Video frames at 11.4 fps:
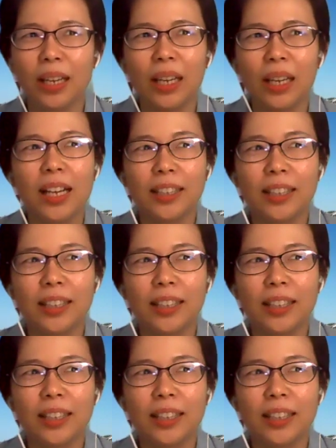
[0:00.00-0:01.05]
basically
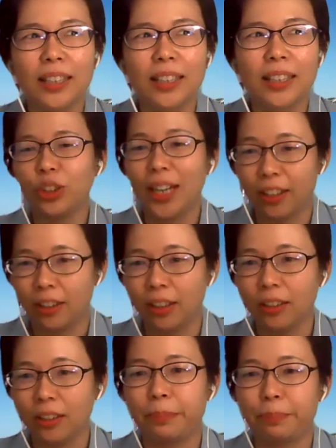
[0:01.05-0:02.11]
the
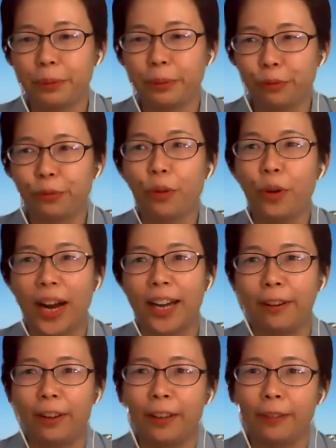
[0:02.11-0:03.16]
information I got
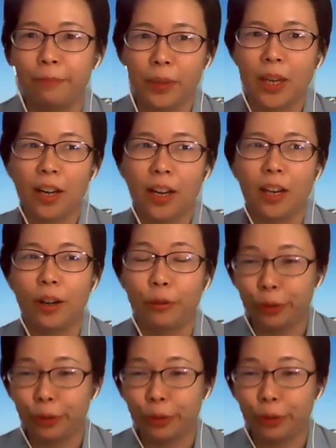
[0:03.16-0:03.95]
before I